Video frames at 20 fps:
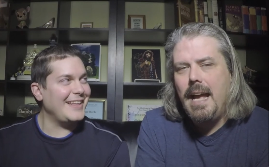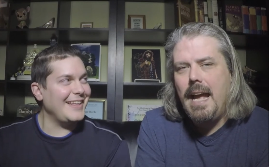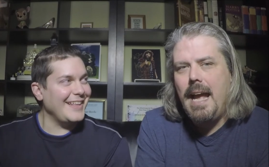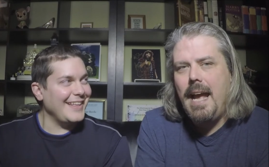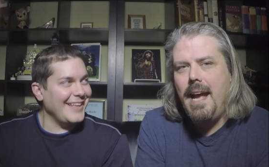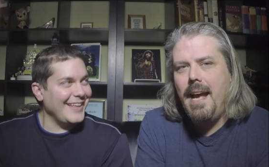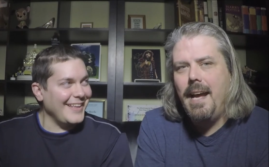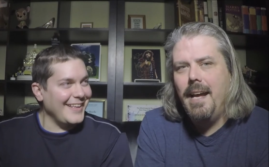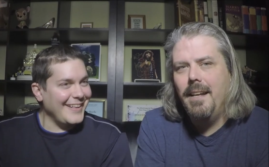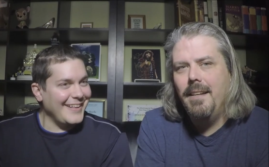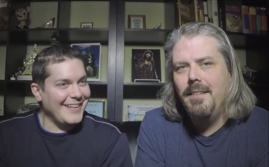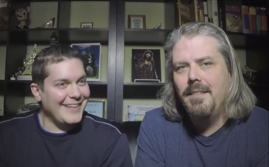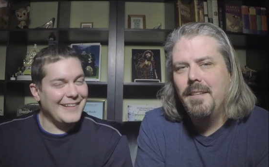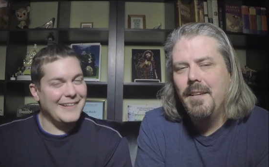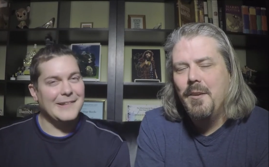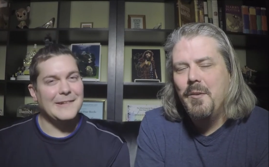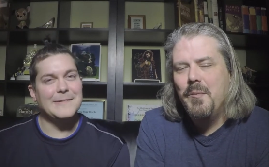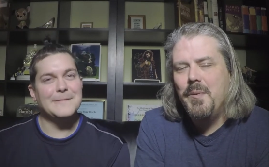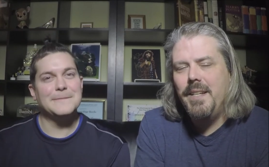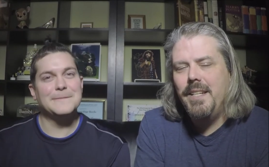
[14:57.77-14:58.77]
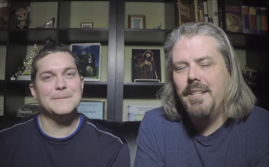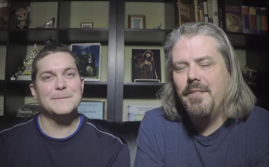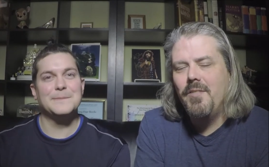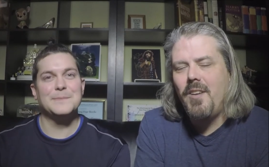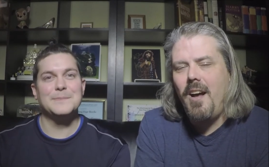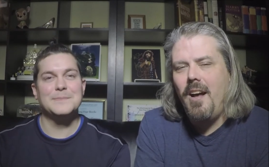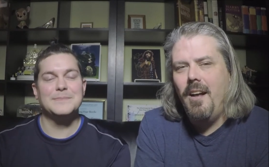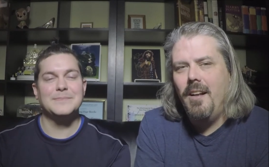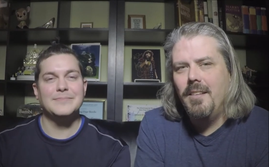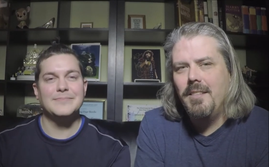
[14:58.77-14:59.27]
Speaker 1: And we
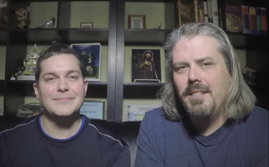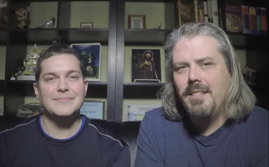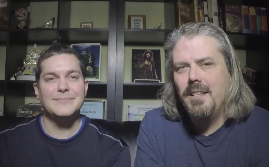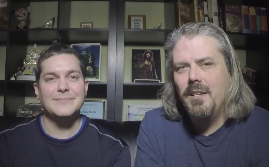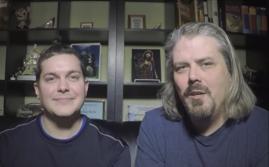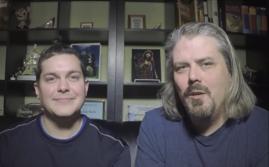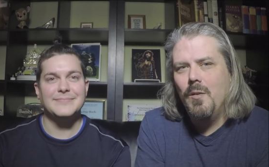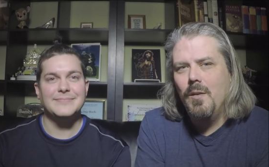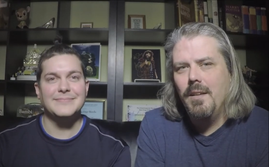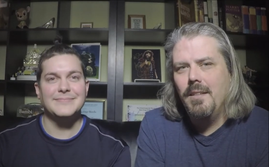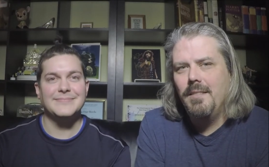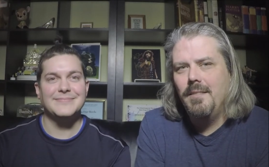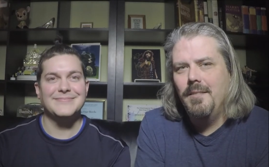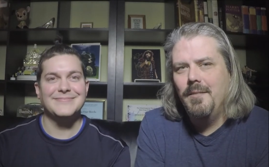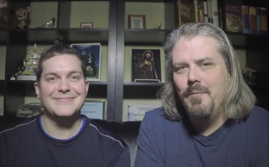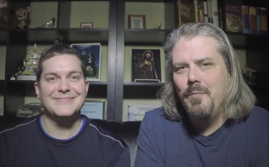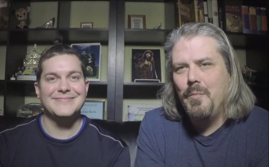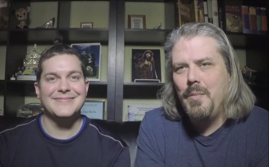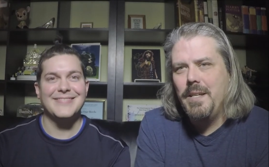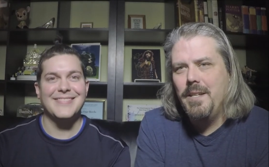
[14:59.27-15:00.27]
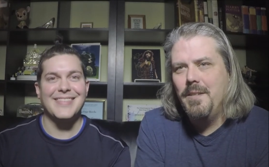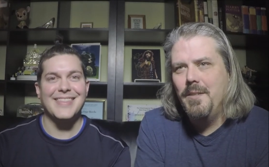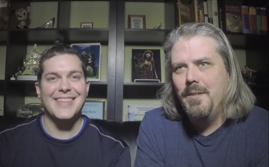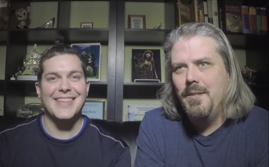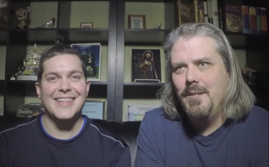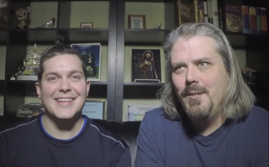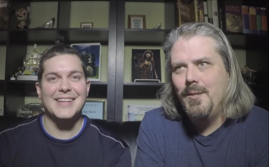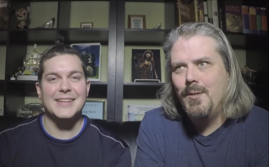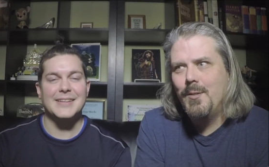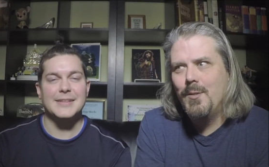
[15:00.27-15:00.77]
have also been
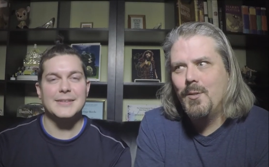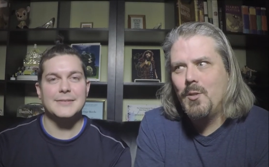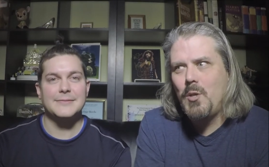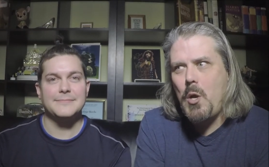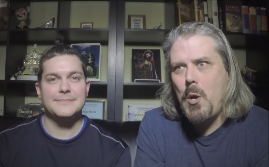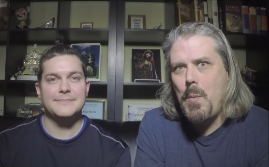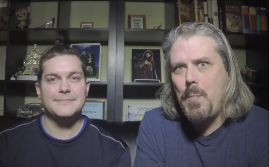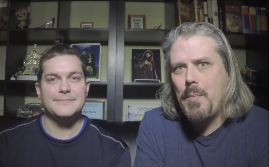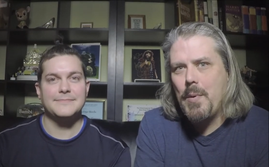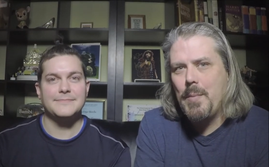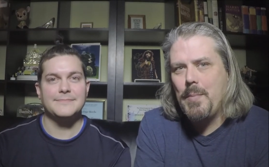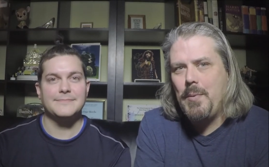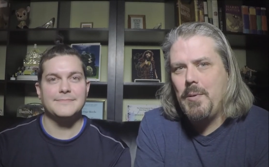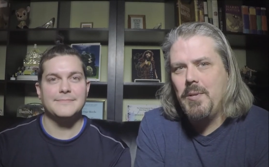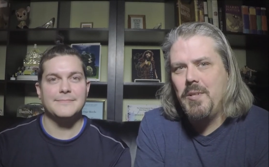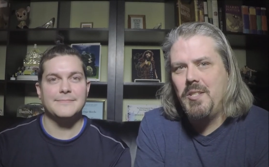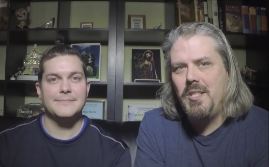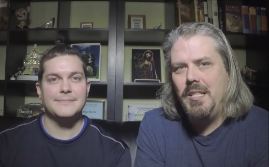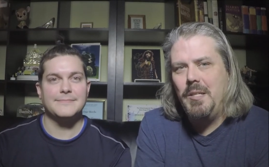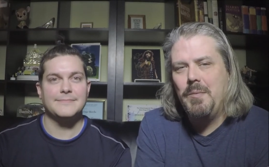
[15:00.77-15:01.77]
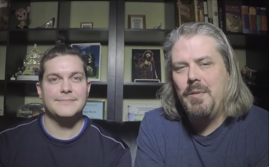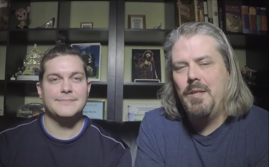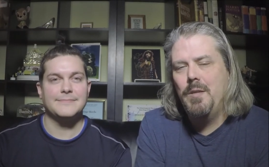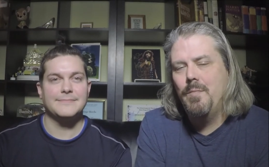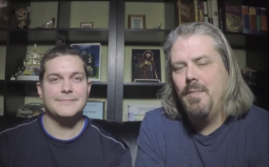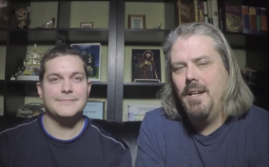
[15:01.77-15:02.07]
super pushy with a